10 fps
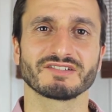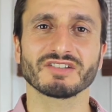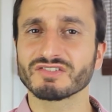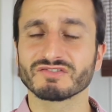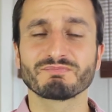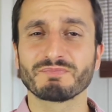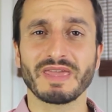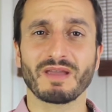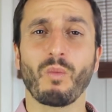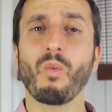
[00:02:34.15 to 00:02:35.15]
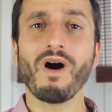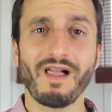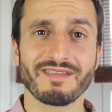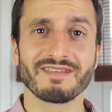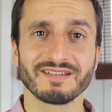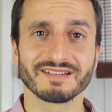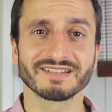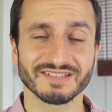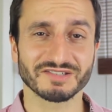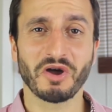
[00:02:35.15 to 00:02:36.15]
Just pick one
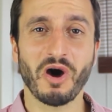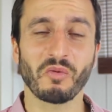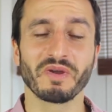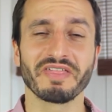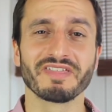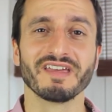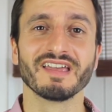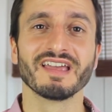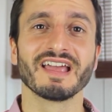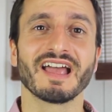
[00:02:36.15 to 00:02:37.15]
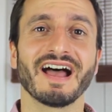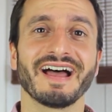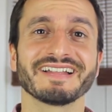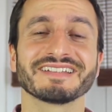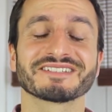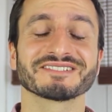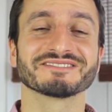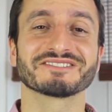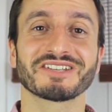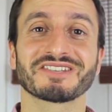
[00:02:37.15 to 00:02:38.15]
to start with and
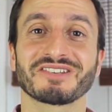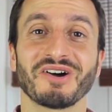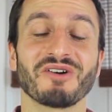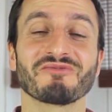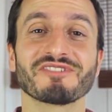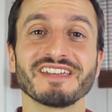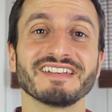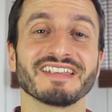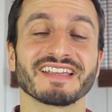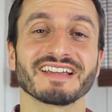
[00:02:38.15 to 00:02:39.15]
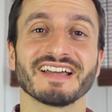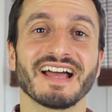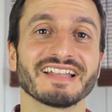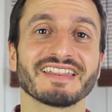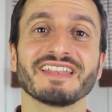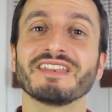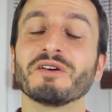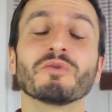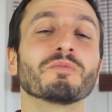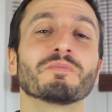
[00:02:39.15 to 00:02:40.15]
just start reading and then
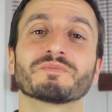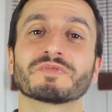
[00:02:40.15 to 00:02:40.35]
it'll